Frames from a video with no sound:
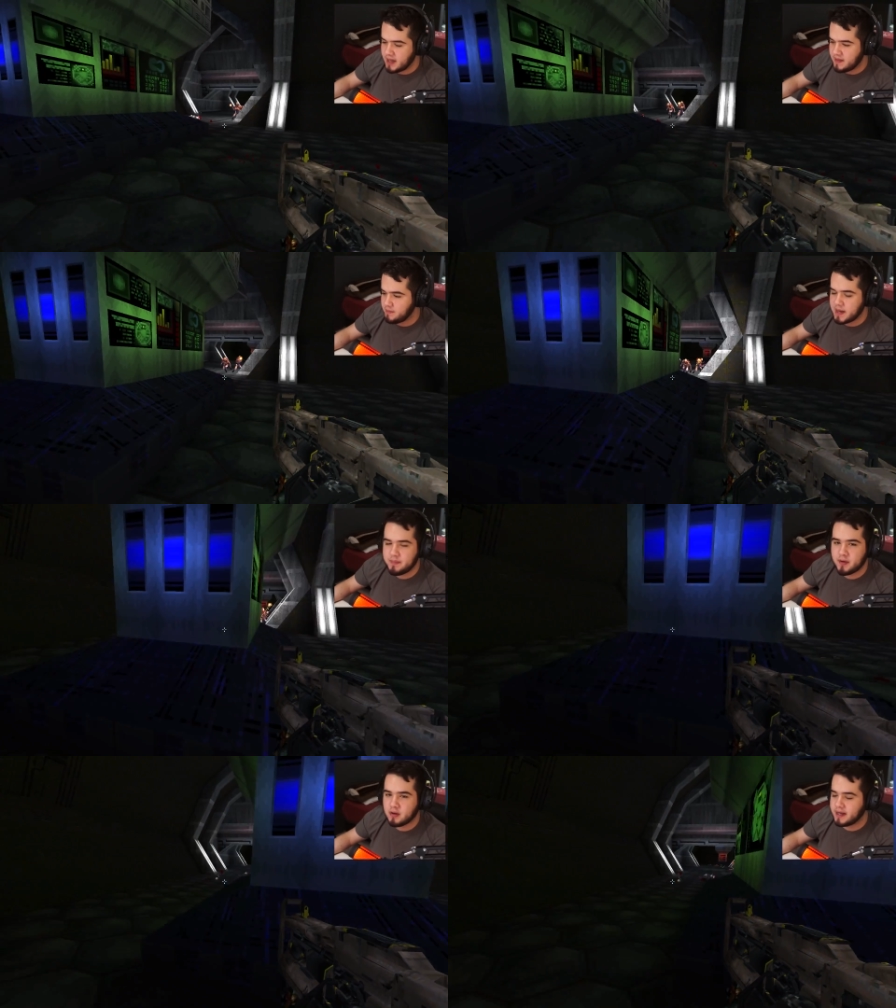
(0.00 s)
and that
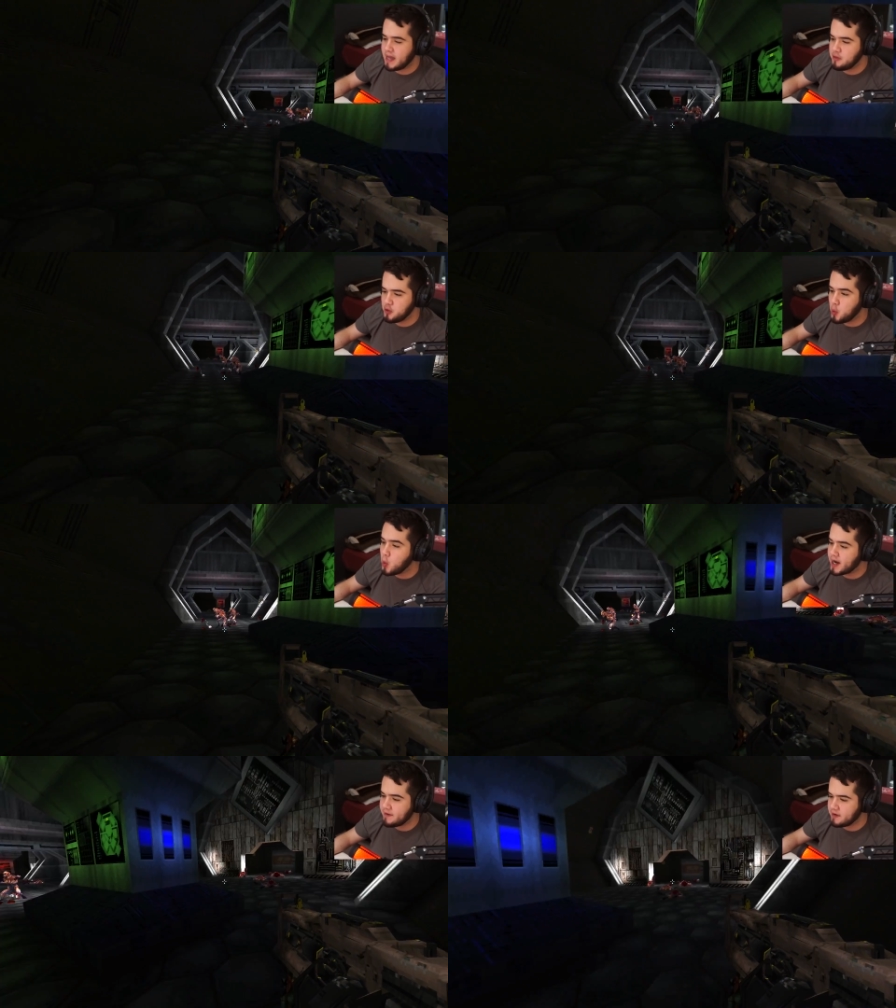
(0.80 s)
people can do
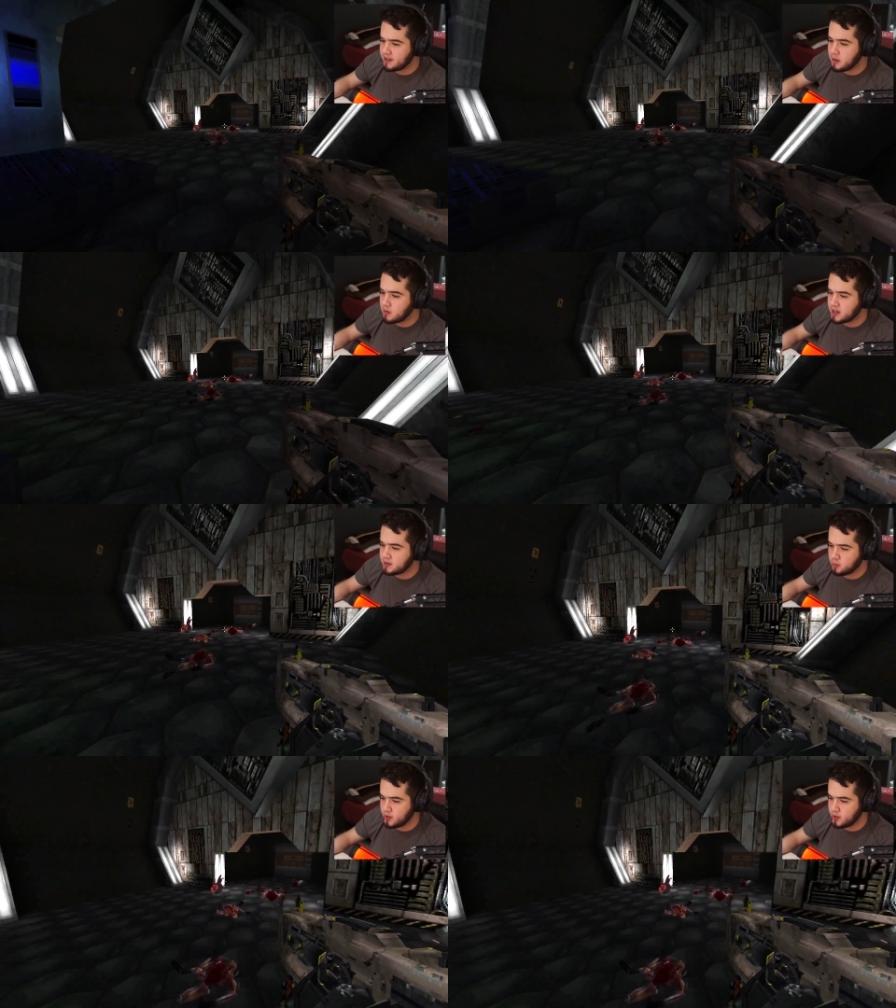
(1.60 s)
whatever they want